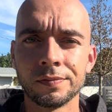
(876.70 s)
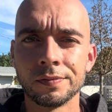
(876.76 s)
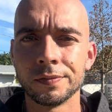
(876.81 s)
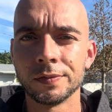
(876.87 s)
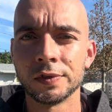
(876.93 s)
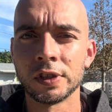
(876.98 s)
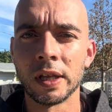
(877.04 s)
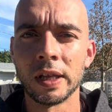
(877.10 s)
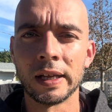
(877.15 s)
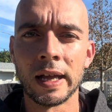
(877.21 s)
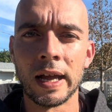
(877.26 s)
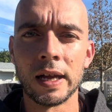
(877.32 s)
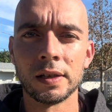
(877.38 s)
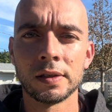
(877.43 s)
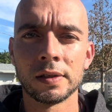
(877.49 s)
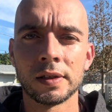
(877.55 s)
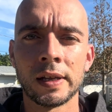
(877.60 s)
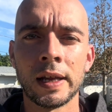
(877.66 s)
that's all I got.
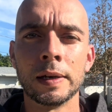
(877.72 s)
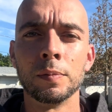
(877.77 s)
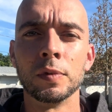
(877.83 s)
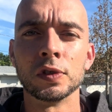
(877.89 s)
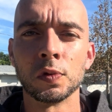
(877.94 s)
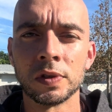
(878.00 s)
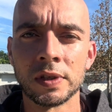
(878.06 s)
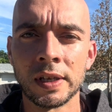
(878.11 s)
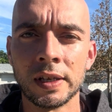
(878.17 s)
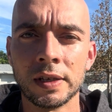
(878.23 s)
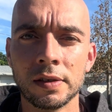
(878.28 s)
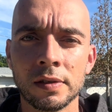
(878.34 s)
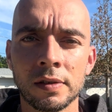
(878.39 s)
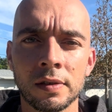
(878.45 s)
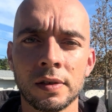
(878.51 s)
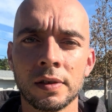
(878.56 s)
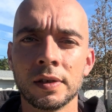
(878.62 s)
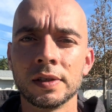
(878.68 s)
Kingdom is within.
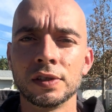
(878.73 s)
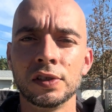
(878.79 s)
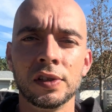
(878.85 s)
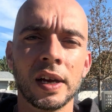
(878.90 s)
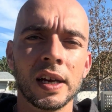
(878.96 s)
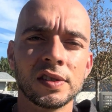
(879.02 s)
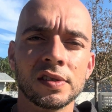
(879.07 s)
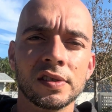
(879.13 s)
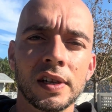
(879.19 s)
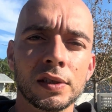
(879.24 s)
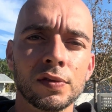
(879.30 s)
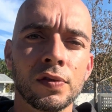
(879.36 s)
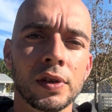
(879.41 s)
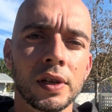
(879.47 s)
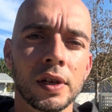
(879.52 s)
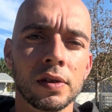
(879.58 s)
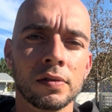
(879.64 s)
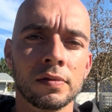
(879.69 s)
See you guys in the next
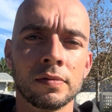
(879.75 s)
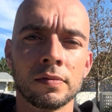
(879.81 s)
video.